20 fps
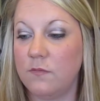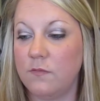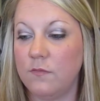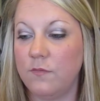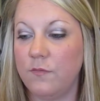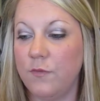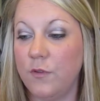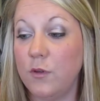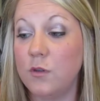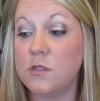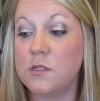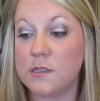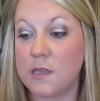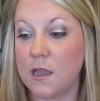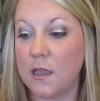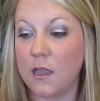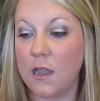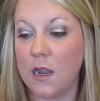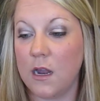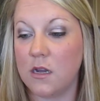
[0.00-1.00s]
Food
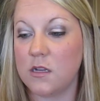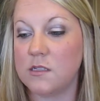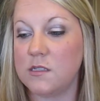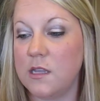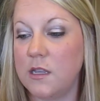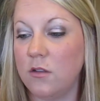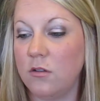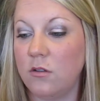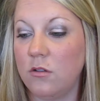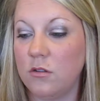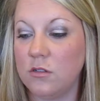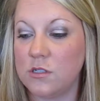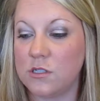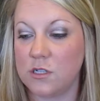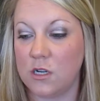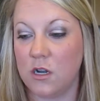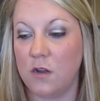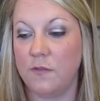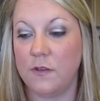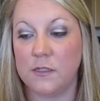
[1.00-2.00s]
Skincare Single
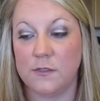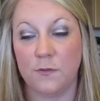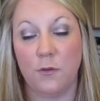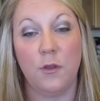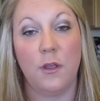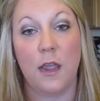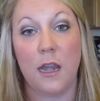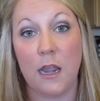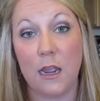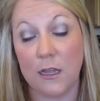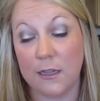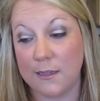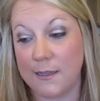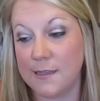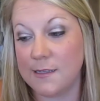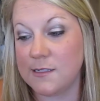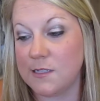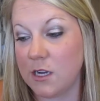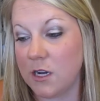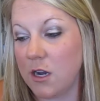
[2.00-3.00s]
Serve Exfoliating
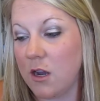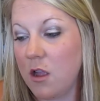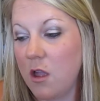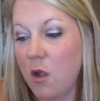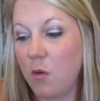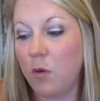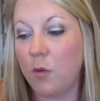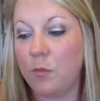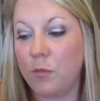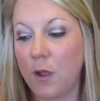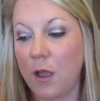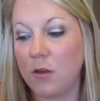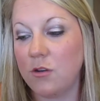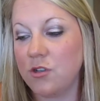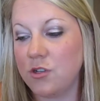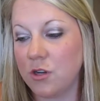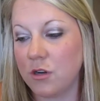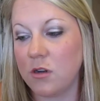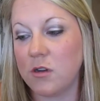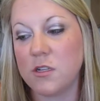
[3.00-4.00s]
Cleanser with brown
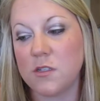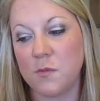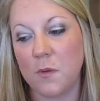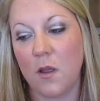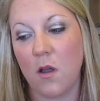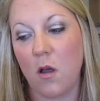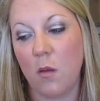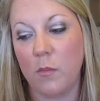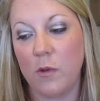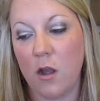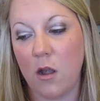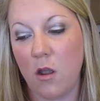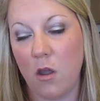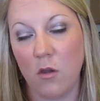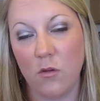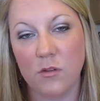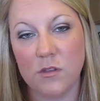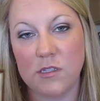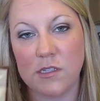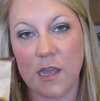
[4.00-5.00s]
sugar, sweet almond, and
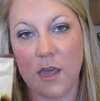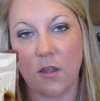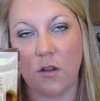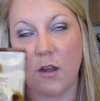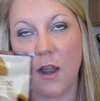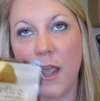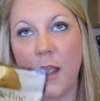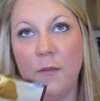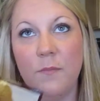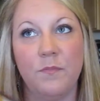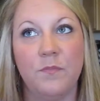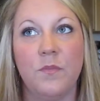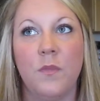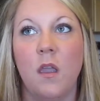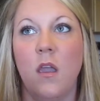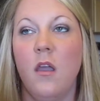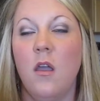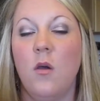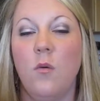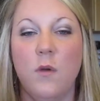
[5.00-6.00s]
oats the other night.
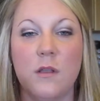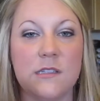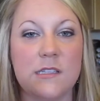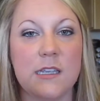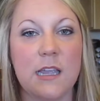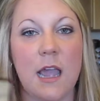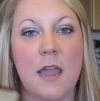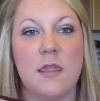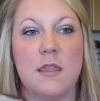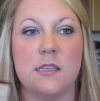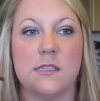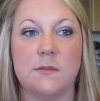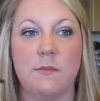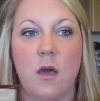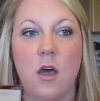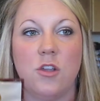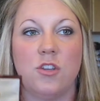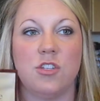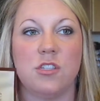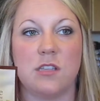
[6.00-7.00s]
Once again, the
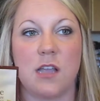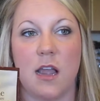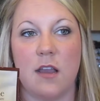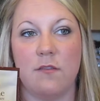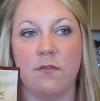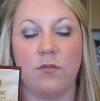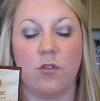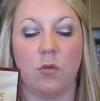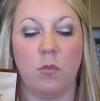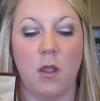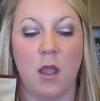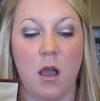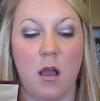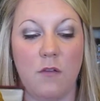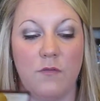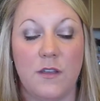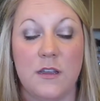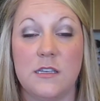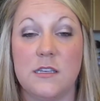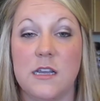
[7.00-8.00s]
smell just kind of threw me
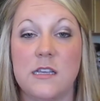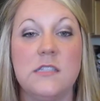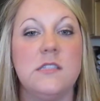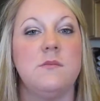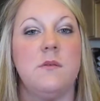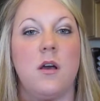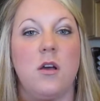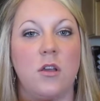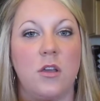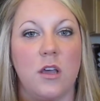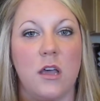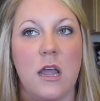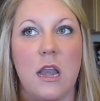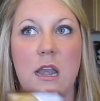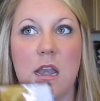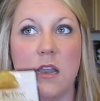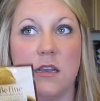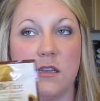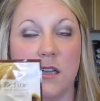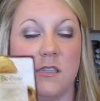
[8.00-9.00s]
off. It does smell good
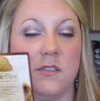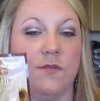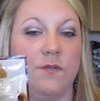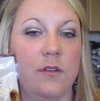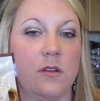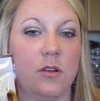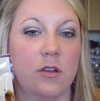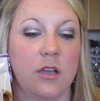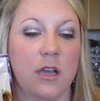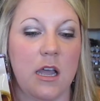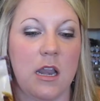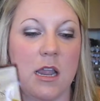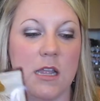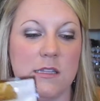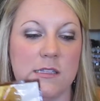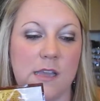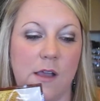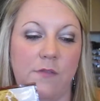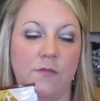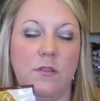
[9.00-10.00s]
and it does feel good.
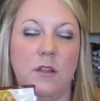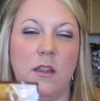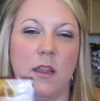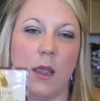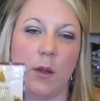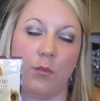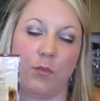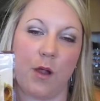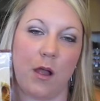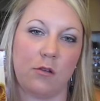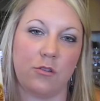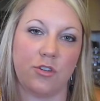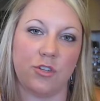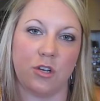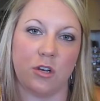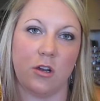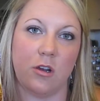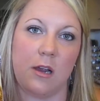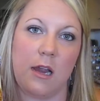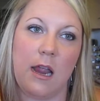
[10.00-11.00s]
It's definitely like brown
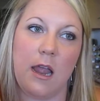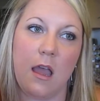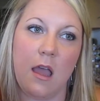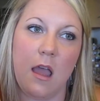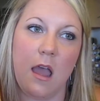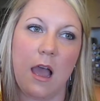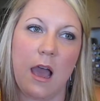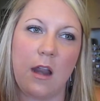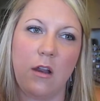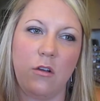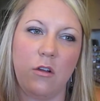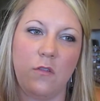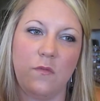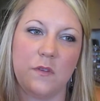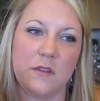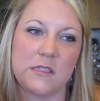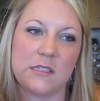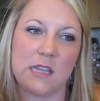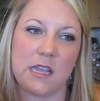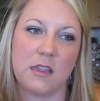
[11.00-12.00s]
sugary. I don't know
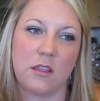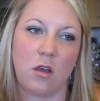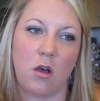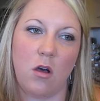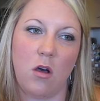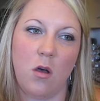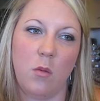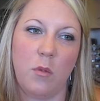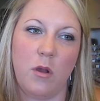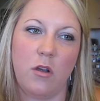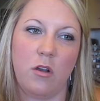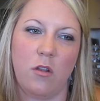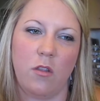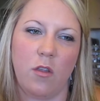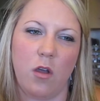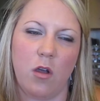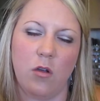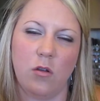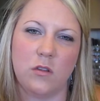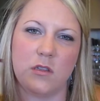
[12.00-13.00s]
if it's like the almond or
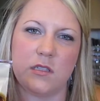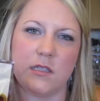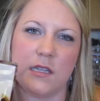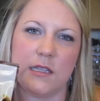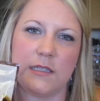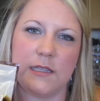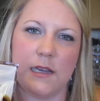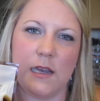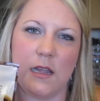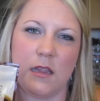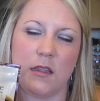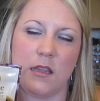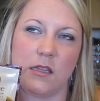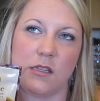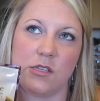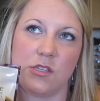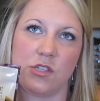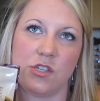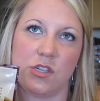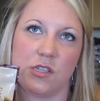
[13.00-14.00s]
the oats that's in it
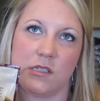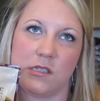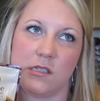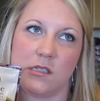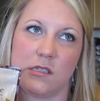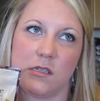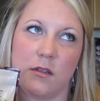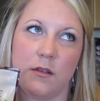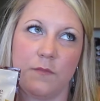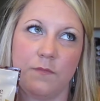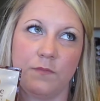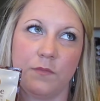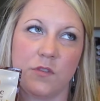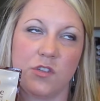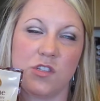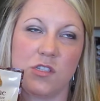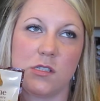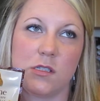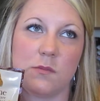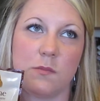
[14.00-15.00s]
that's just,
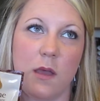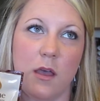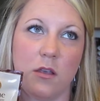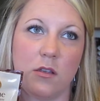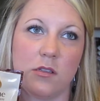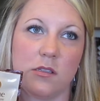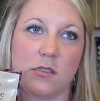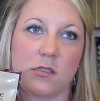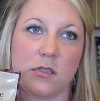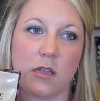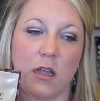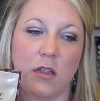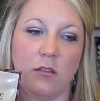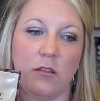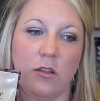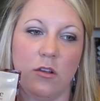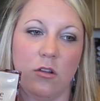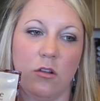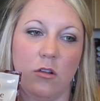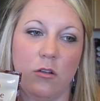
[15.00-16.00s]
just smells a
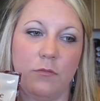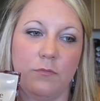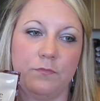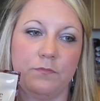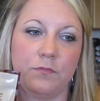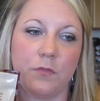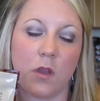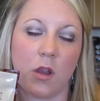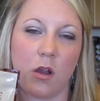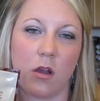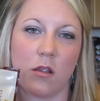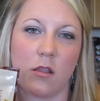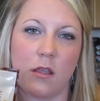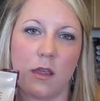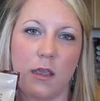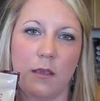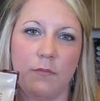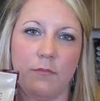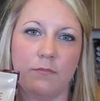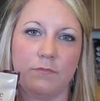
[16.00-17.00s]
little
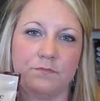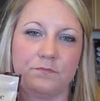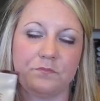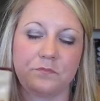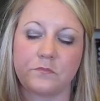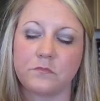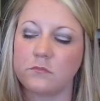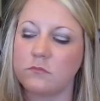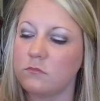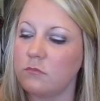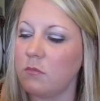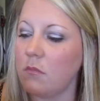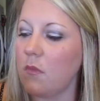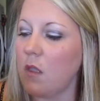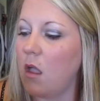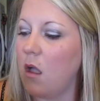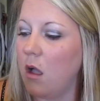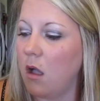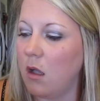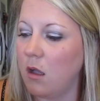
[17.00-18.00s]
earthy.
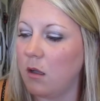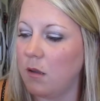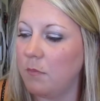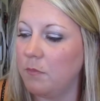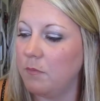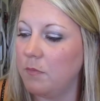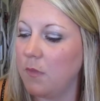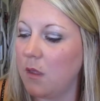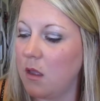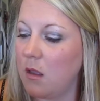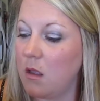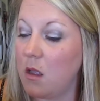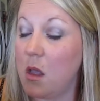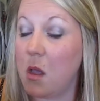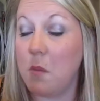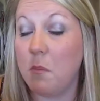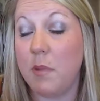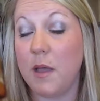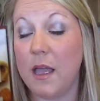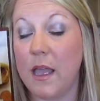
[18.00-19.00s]
Um,
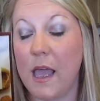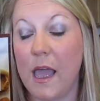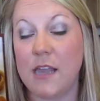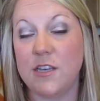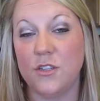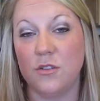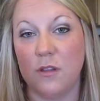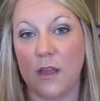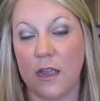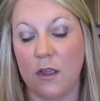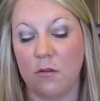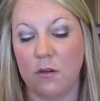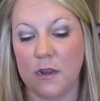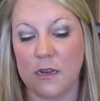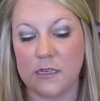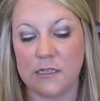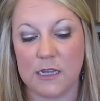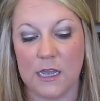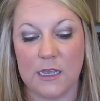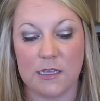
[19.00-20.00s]
but I do like what
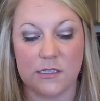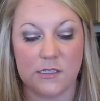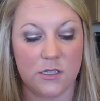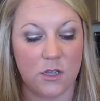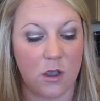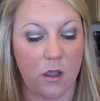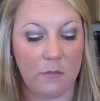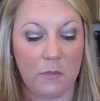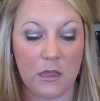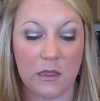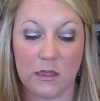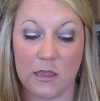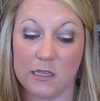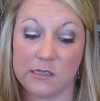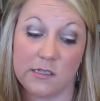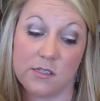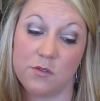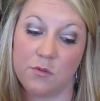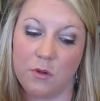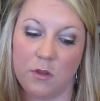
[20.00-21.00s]
it does. So, I mean,
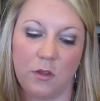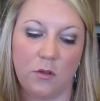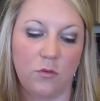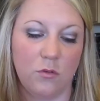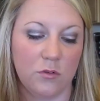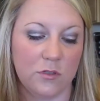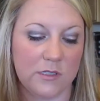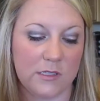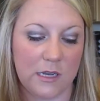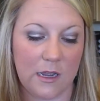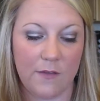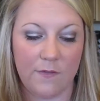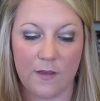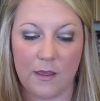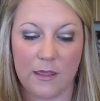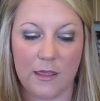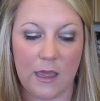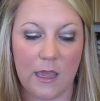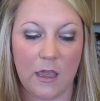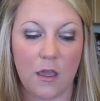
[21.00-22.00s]
this is really cool stuff.
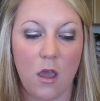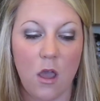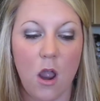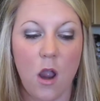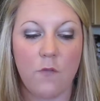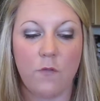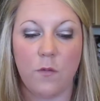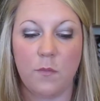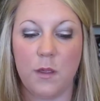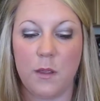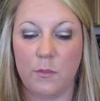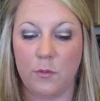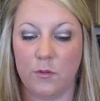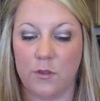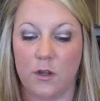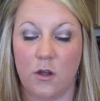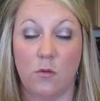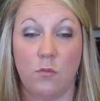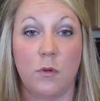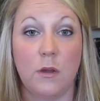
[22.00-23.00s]
I think for people
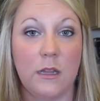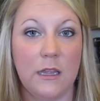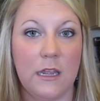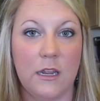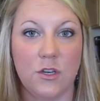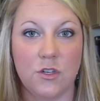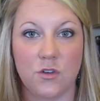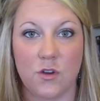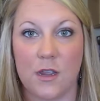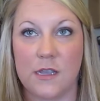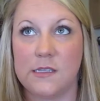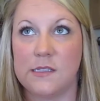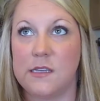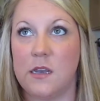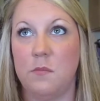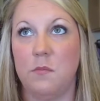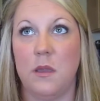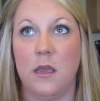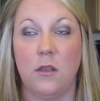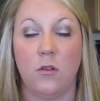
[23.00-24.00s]
that are really interested
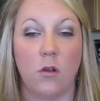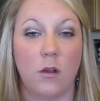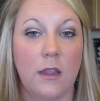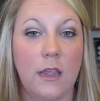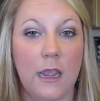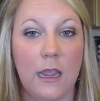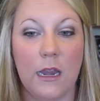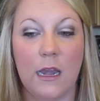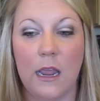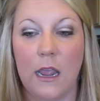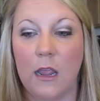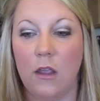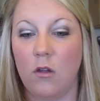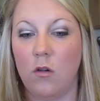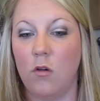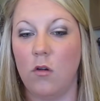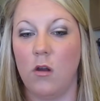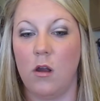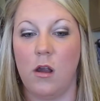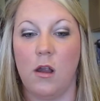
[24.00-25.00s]
in being
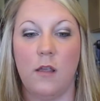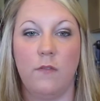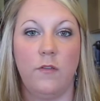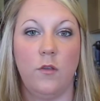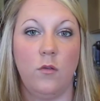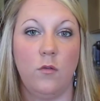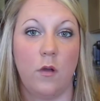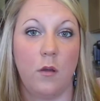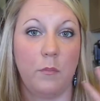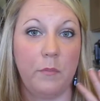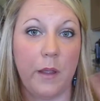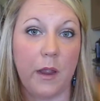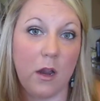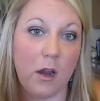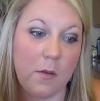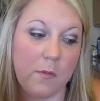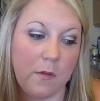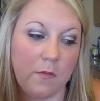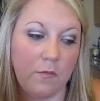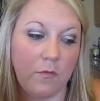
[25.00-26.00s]
organic or if you want
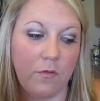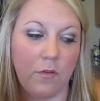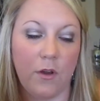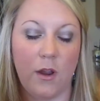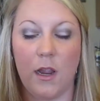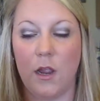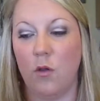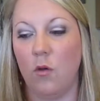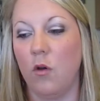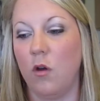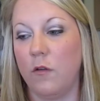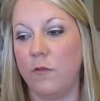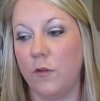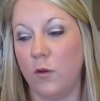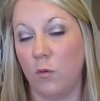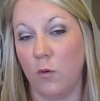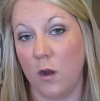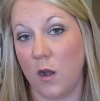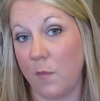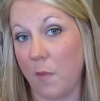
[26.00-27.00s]
paraben free or if
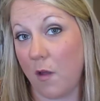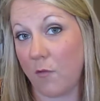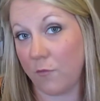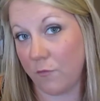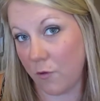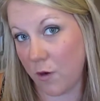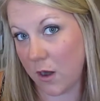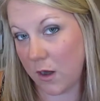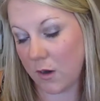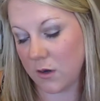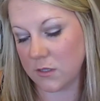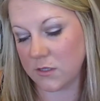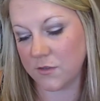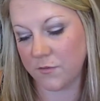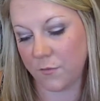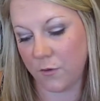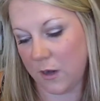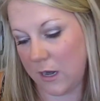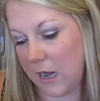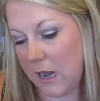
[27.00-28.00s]
you're worried about fragrance
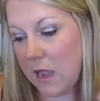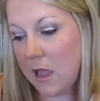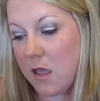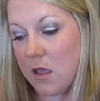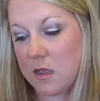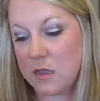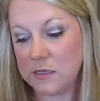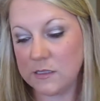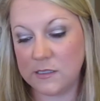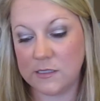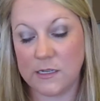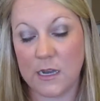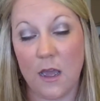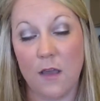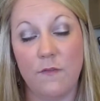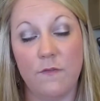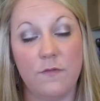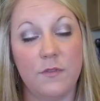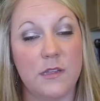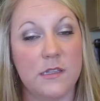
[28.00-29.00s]
free
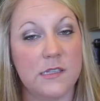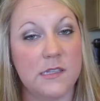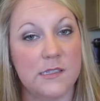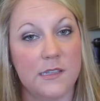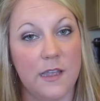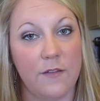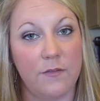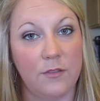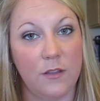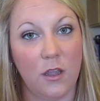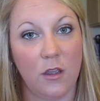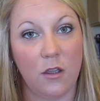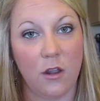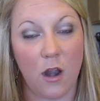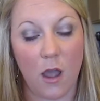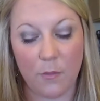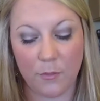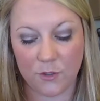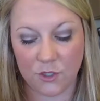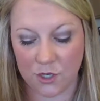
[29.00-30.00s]
stuff, this is definitely a good
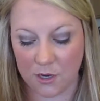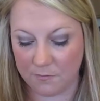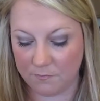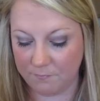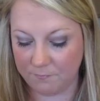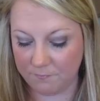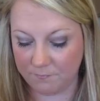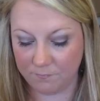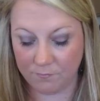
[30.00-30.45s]
option.